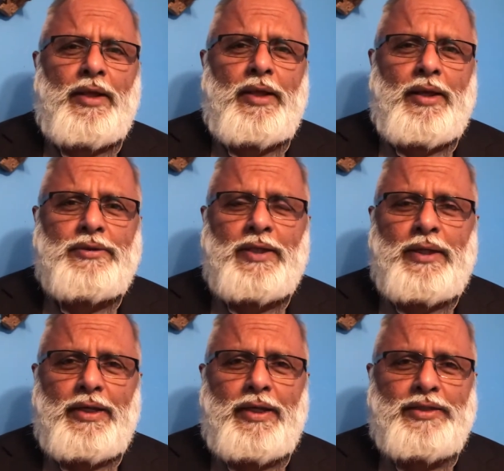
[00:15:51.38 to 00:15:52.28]
it,
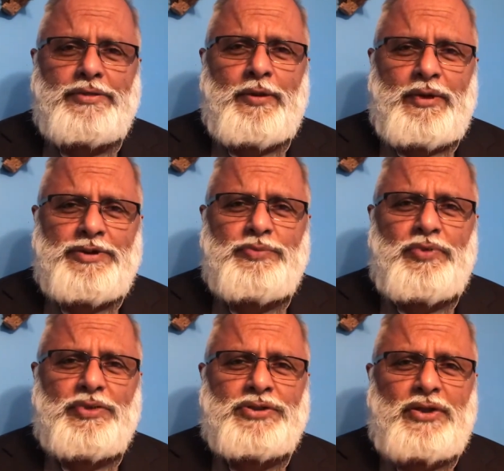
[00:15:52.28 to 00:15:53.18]
it, it should
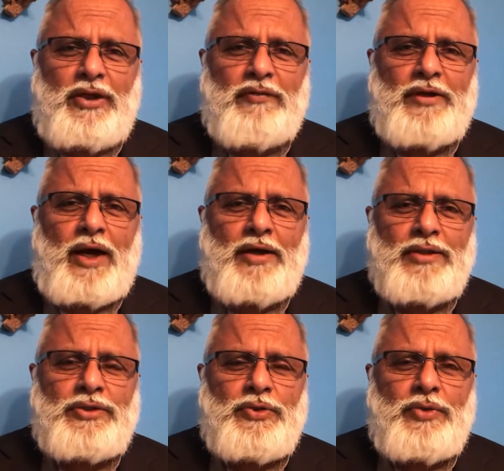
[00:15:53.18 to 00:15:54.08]
put the scare of God
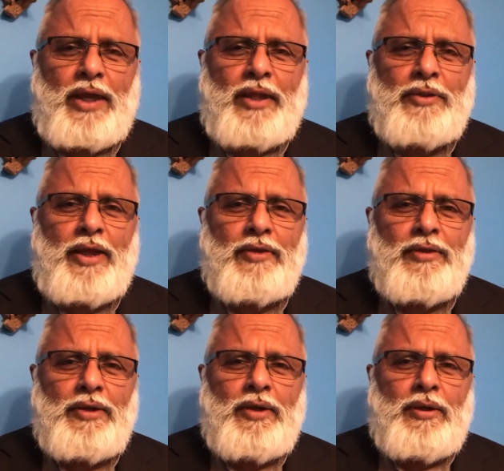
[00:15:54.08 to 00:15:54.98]
into you and then
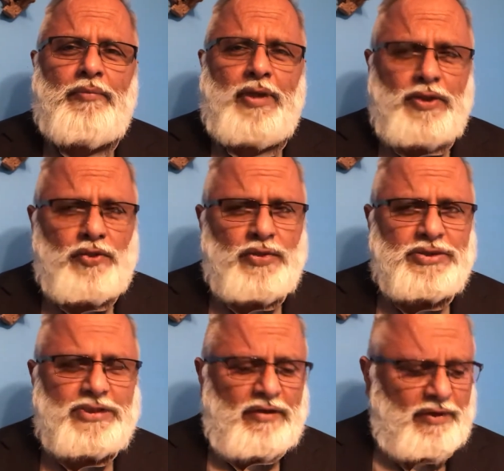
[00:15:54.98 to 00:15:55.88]
bring you to a
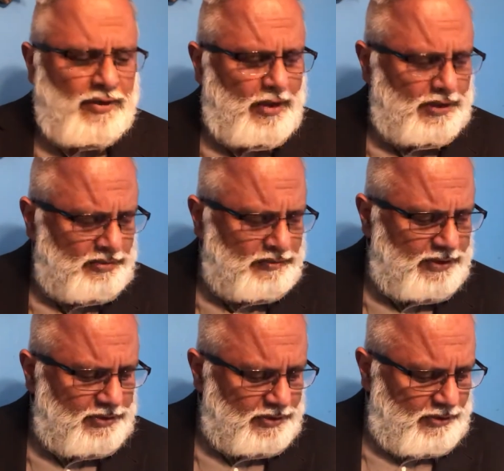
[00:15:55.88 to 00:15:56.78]
saving knowledge of
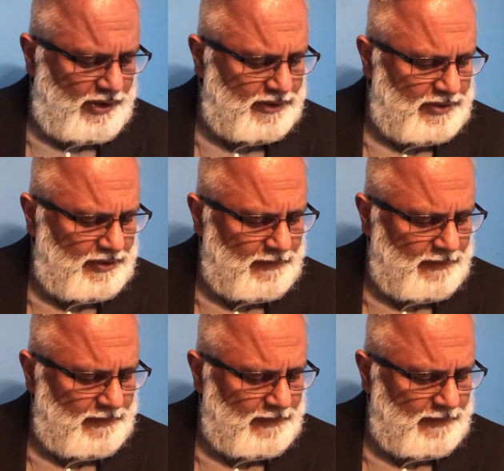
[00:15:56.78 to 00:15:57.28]
Jesus Christ.